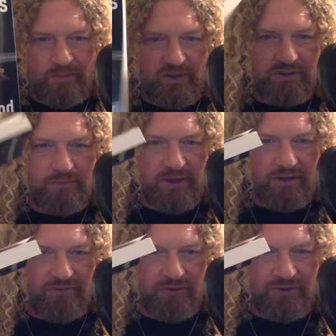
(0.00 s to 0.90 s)
This being
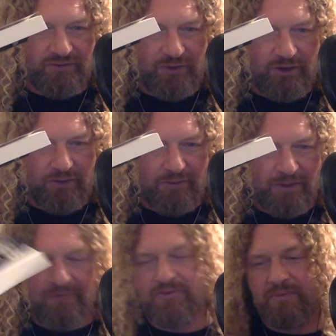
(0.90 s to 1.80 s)
the first volume
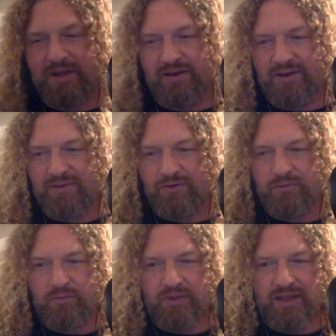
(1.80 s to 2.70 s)
from that endeavor,
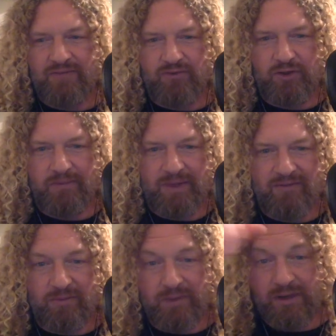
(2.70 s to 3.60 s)
that volume
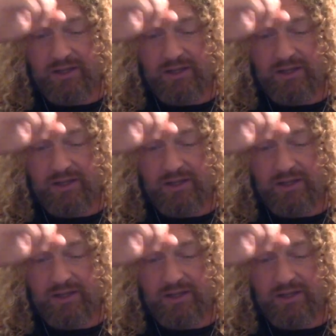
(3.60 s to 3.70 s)
having been